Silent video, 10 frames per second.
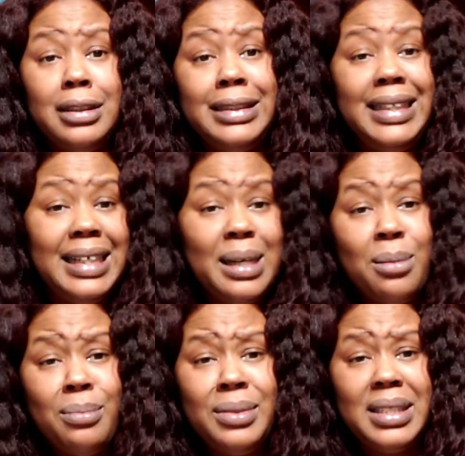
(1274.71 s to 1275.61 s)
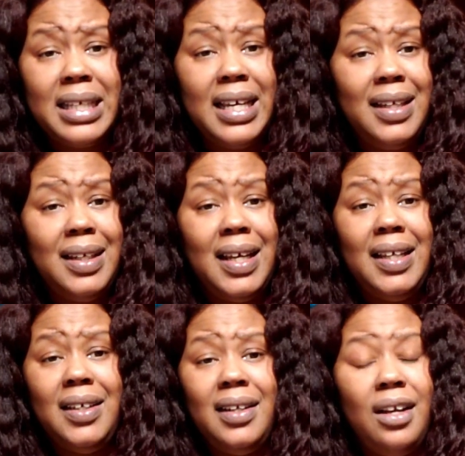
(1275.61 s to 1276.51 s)
DMs,
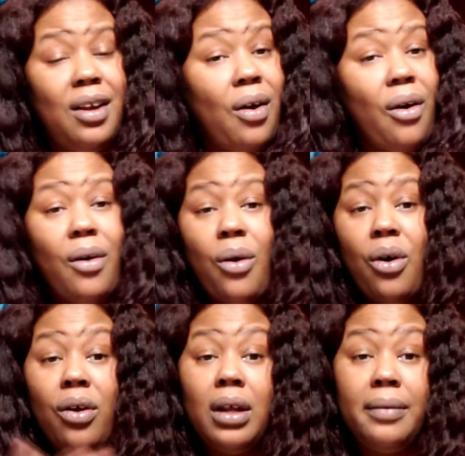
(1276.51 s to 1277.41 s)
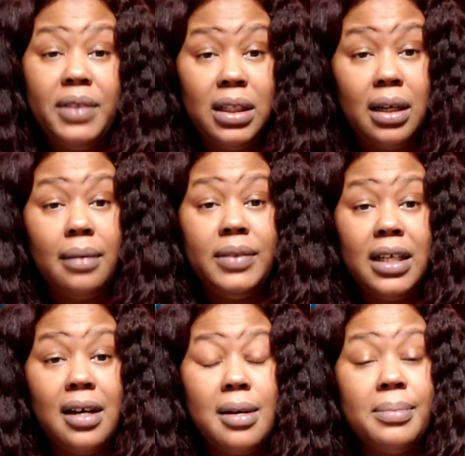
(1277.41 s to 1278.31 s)
and all of the love that
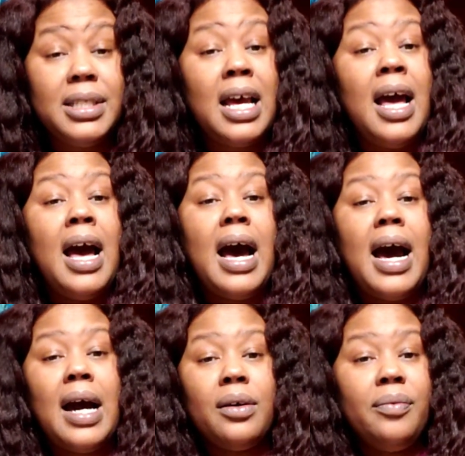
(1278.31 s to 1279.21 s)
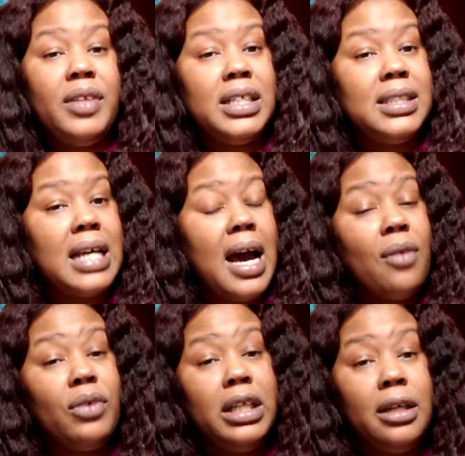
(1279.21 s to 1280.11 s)
comes out of this. I
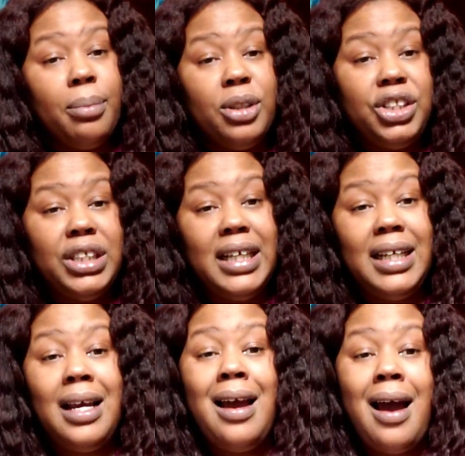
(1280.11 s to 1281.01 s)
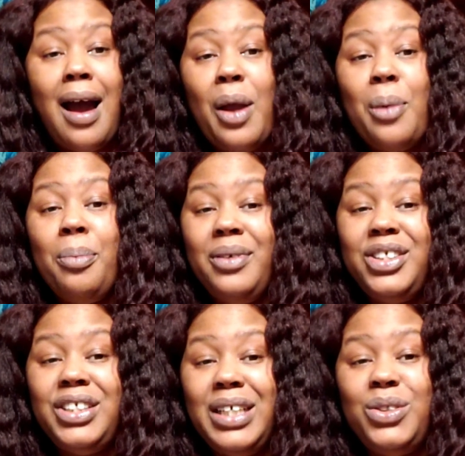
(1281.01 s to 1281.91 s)
really appreciate it. I
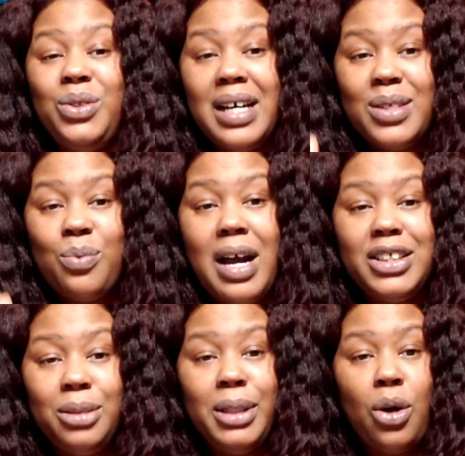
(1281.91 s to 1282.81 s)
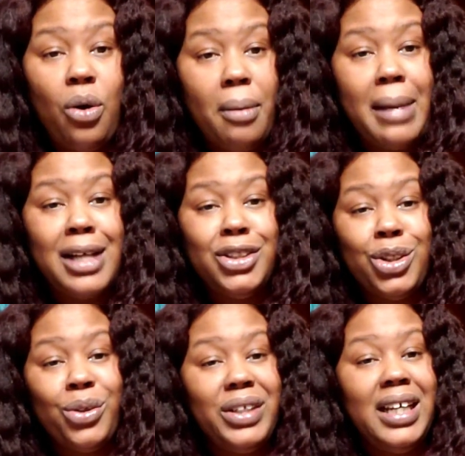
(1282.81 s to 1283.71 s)
appreciate you guys watching me on my
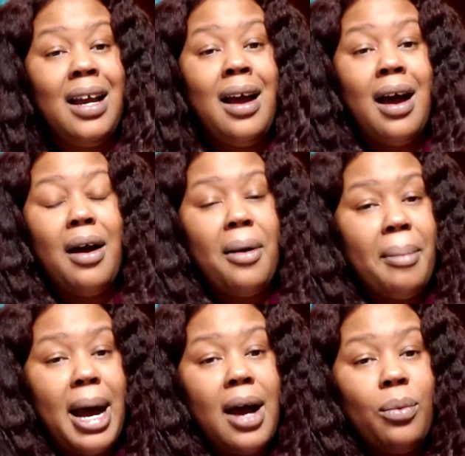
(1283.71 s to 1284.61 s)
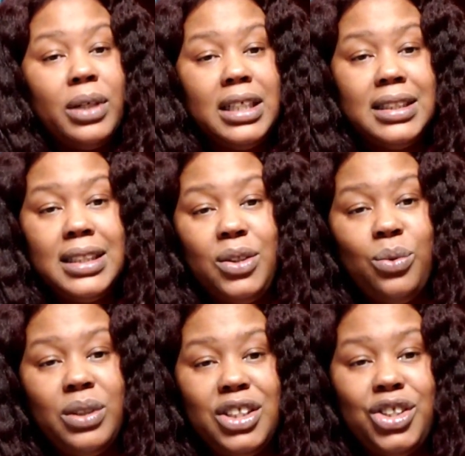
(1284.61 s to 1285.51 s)
journey. I want to
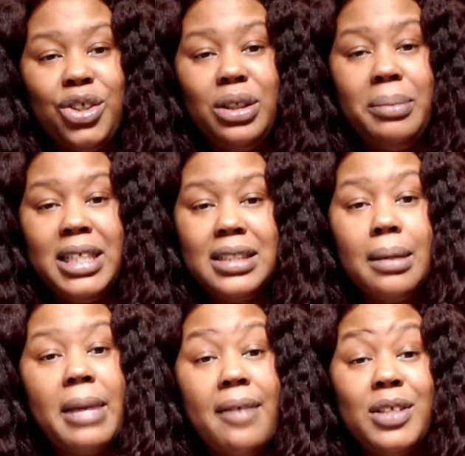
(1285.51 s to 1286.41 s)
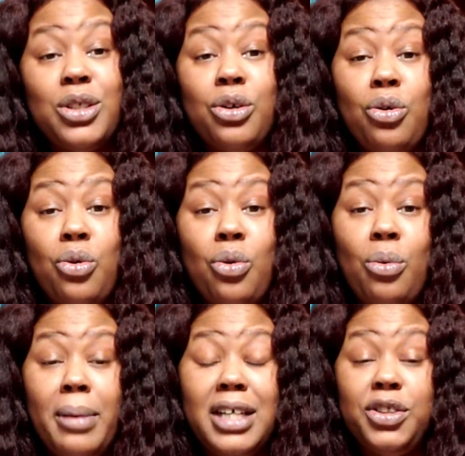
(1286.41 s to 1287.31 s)
continue on this journey because I'm having so
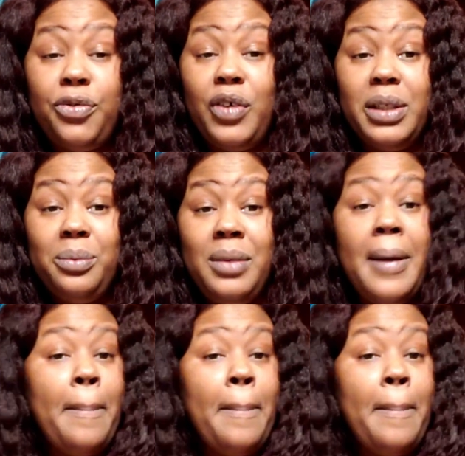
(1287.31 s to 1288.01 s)
much fun.